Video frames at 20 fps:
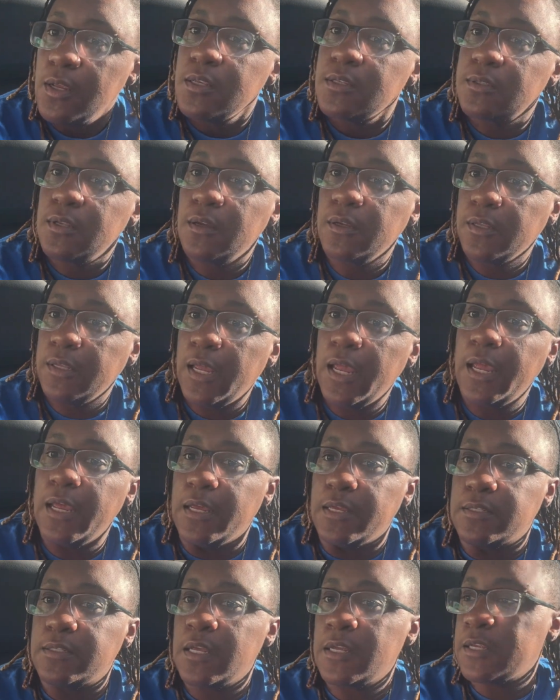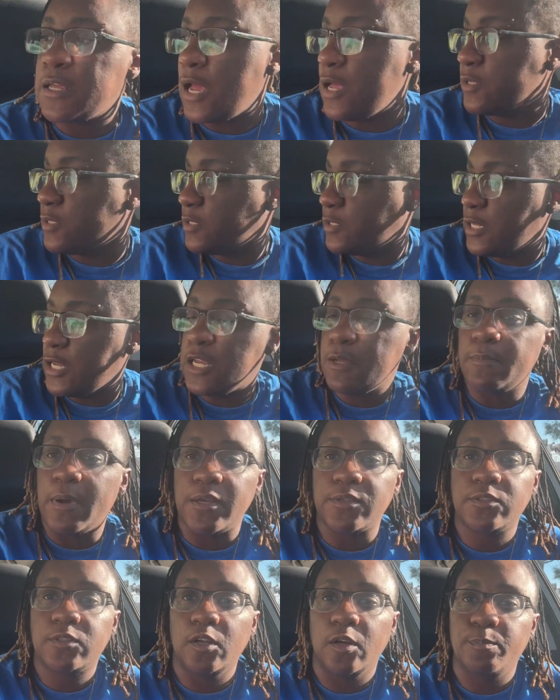So yes, and y'all see
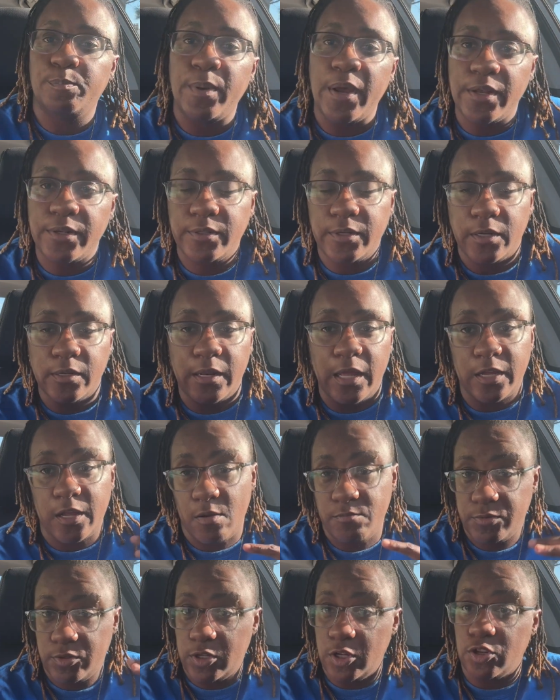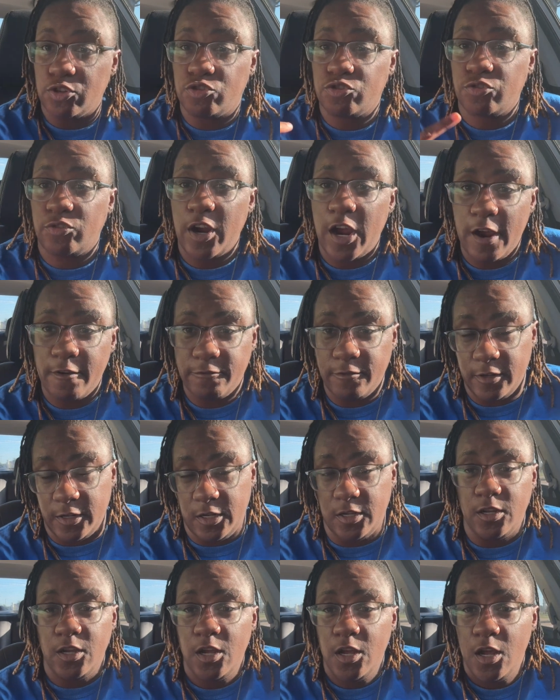my stuff back there. Like I'm still
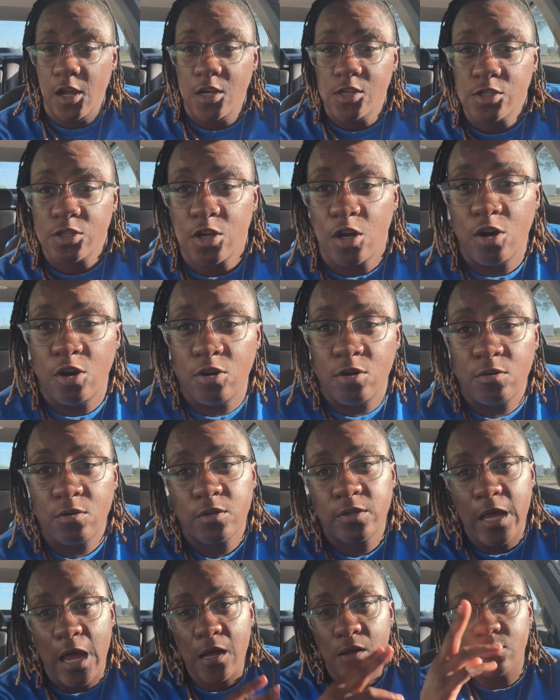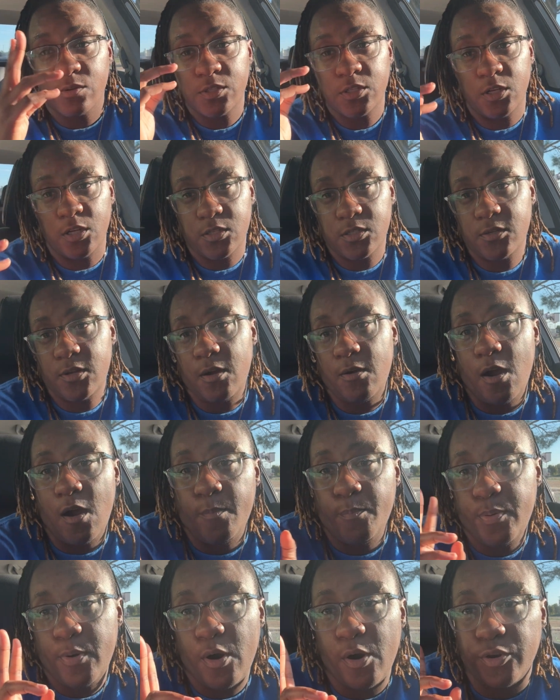traveling. So y'all gonna see
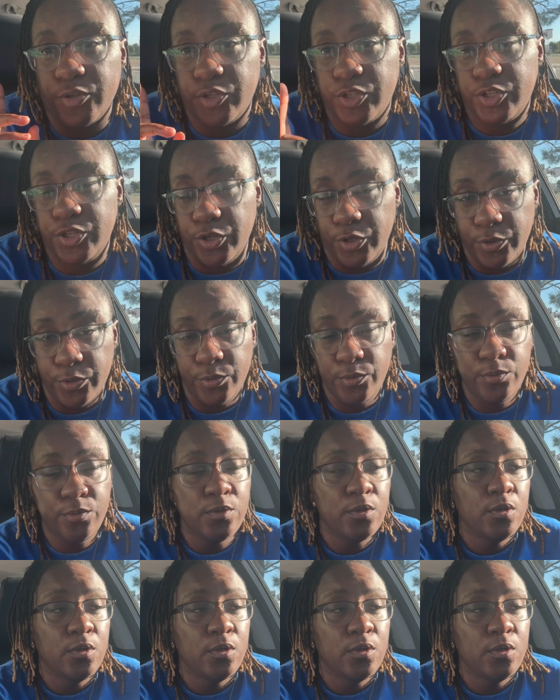a part 2.